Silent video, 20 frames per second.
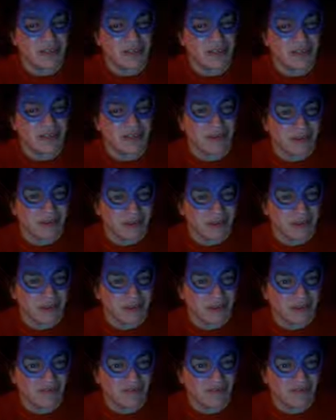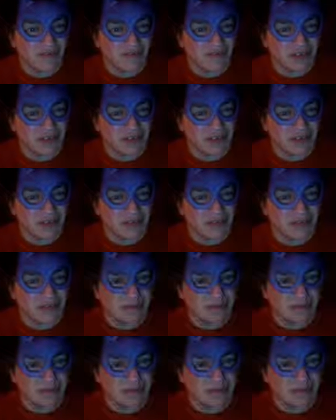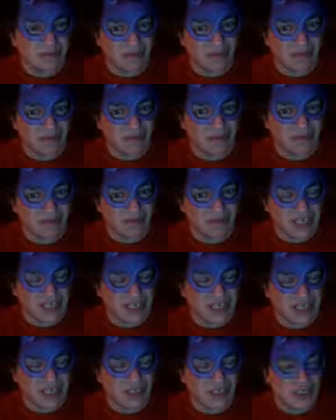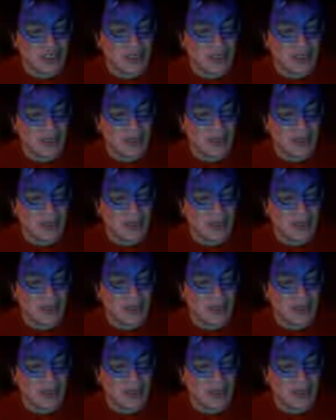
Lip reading: In the musical version on stage,